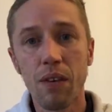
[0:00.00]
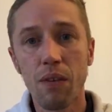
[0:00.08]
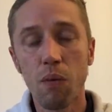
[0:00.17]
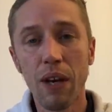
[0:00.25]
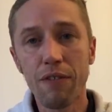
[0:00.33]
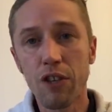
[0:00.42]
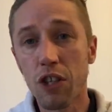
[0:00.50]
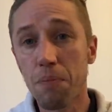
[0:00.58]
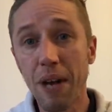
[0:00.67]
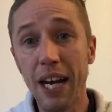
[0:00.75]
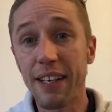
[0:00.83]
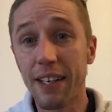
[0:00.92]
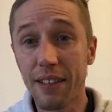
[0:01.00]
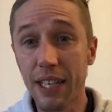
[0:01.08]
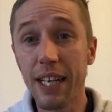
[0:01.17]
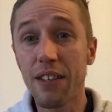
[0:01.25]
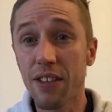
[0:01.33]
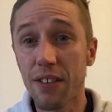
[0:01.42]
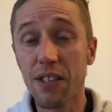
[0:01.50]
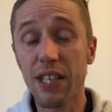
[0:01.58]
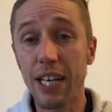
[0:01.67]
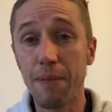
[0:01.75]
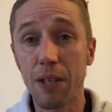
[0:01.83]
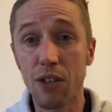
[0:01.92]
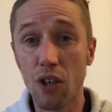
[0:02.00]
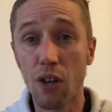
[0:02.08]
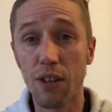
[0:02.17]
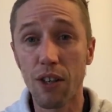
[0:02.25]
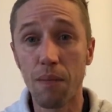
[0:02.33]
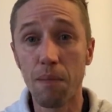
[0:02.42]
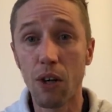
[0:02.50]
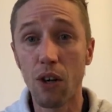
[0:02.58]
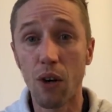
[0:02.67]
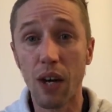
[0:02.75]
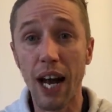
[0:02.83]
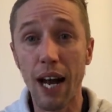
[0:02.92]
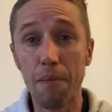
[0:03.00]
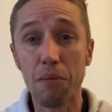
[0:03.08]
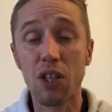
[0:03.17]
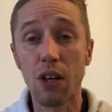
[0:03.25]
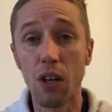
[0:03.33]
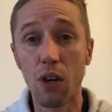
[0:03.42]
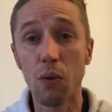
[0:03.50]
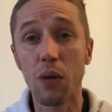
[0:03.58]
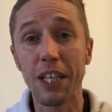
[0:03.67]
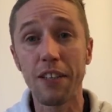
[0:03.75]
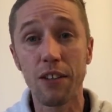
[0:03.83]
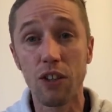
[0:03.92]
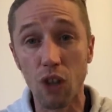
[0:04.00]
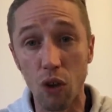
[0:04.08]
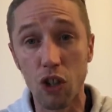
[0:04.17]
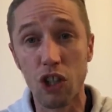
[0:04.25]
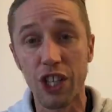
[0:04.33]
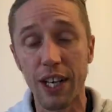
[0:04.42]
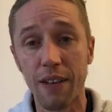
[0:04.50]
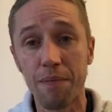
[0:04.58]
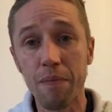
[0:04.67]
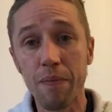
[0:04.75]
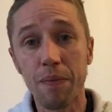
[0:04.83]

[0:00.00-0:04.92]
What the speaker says: we've just made a decent team in Tottenham look absolutely dog shit.